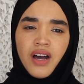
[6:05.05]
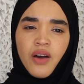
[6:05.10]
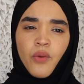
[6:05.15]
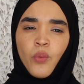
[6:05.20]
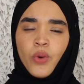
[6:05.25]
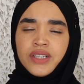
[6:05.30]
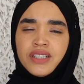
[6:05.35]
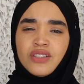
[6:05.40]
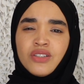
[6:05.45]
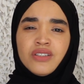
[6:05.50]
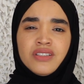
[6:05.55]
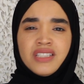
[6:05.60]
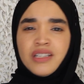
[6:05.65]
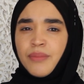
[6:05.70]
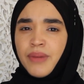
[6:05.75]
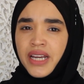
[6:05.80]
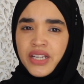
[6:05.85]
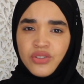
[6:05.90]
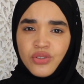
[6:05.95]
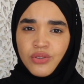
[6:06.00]
What good
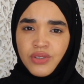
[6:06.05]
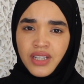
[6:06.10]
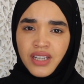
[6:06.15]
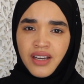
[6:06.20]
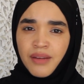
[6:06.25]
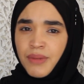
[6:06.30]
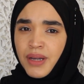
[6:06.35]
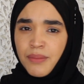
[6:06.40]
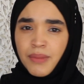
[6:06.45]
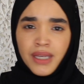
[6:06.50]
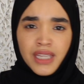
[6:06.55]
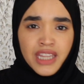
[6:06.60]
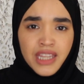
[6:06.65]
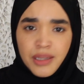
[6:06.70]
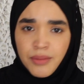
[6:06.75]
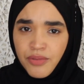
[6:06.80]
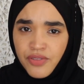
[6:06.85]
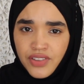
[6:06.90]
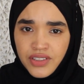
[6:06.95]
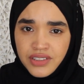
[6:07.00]
am I doing? Am I
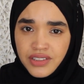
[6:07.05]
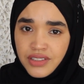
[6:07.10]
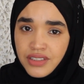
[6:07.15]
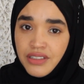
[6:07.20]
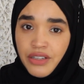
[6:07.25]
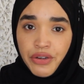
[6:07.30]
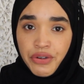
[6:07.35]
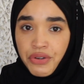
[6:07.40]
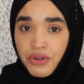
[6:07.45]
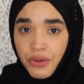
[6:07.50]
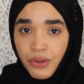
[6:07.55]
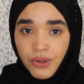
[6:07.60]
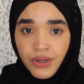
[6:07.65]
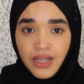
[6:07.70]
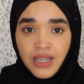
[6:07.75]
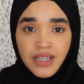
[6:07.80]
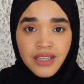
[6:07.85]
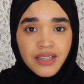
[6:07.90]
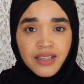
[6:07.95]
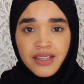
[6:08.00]
making them feel good?
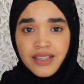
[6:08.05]
No.